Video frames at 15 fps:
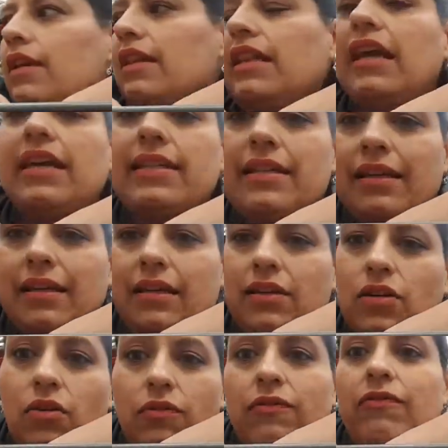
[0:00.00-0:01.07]
like I said,
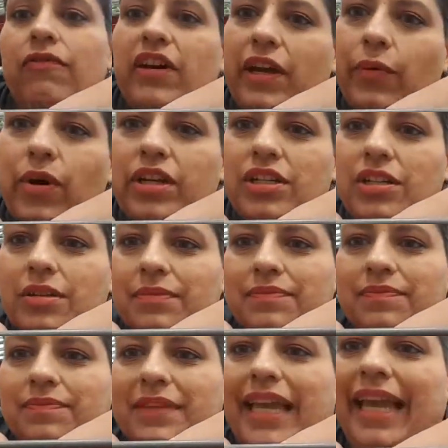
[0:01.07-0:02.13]
don't fucking watch.
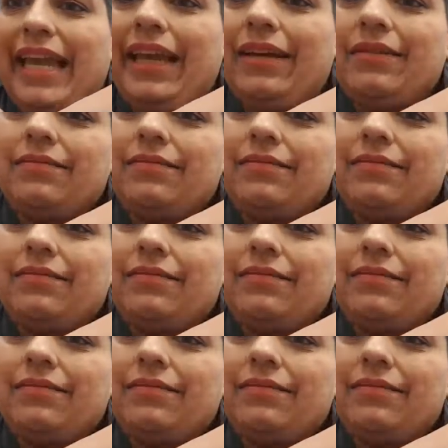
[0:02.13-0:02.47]
Eh,